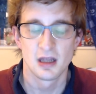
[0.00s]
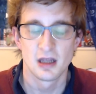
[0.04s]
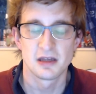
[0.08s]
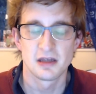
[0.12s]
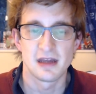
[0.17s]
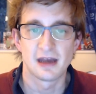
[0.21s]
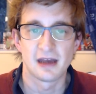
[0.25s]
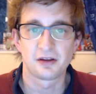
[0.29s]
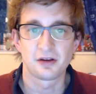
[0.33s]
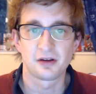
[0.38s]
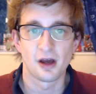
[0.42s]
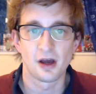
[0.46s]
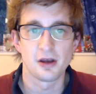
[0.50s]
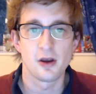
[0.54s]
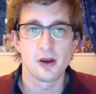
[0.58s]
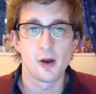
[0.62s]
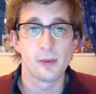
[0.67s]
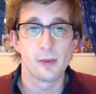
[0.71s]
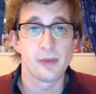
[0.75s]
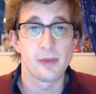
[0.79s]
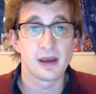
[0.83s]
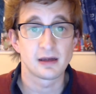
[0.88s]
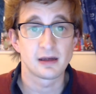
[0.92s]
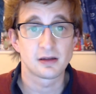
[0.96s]
Yes, I know
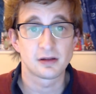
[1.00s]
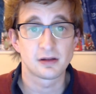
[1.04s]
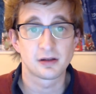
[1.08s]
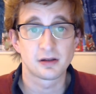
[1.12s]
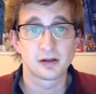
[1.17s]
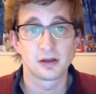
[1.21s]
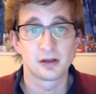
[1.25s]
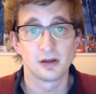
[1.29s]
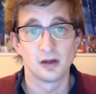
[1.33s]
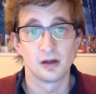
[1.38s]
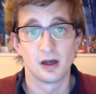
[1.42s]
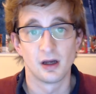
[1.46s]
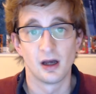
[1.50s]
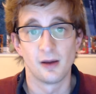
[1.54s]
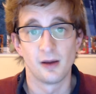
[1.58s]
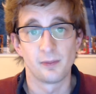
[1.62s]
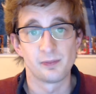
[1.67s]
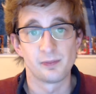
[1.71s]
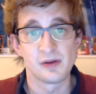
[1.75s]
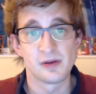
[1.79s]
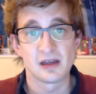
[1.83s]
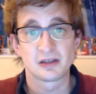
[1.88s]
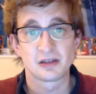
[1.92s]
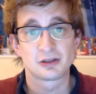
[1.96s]
it makes a
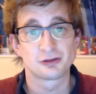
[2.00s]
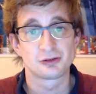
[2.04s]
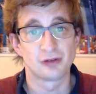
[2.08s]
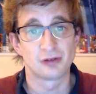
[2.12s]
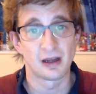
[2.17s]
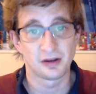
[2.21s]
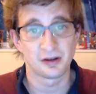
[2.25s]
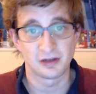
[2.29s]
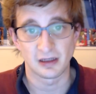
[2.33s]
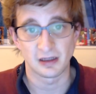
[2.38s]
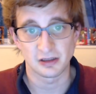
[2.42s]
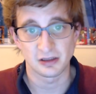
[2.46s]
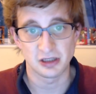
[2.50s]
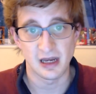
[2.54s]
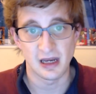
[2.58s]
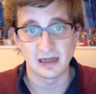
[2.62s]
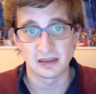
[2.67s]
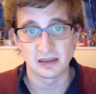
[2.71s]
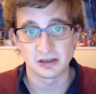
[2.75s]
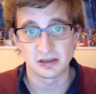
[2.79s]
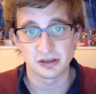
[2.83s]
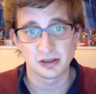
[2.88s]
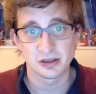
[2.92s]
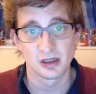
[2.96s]
big drastic
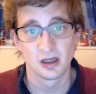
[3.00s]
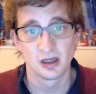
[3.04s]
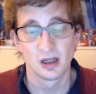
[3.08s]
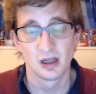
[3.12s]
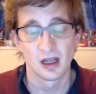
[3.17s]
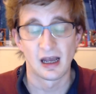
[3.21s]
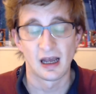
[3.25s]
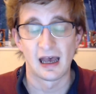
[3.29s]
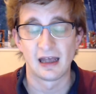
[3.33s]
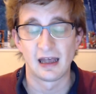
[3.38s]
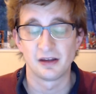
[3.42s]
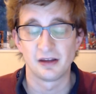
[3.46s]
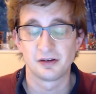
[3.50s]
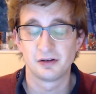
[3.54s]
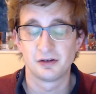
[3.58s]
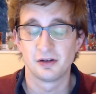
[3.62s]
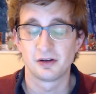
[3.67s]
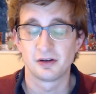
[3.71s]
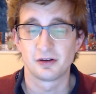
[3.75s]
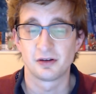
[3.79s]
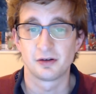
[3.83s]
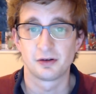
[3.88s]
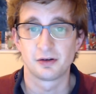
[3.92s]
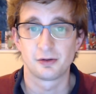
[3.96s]
change as the
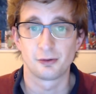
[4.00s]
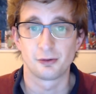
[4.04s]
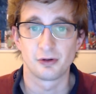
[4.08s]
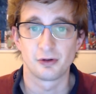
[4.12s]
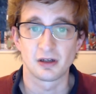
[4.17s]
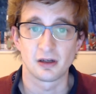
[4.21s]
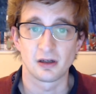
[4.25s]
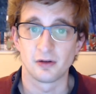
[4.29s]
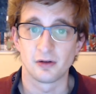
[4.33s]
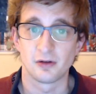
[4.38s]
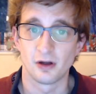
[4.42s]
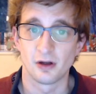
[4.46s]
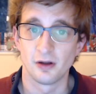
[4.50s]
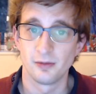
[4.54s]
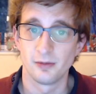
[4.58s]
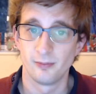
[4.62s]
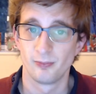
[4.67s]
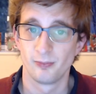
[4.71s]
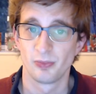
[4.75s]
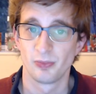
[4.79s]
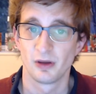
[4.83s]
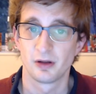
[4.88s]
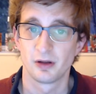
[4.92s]
story goes on,